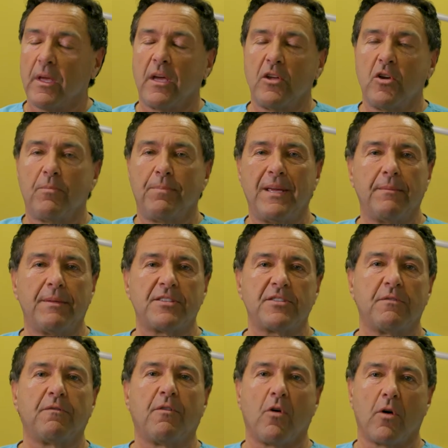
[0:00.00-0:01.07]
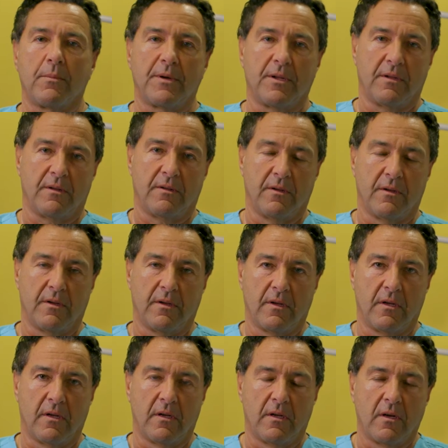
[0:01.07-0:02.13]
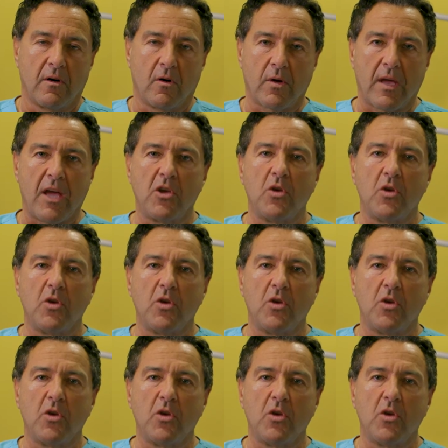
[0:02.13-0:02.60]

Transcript: you're being misinformed. Okay?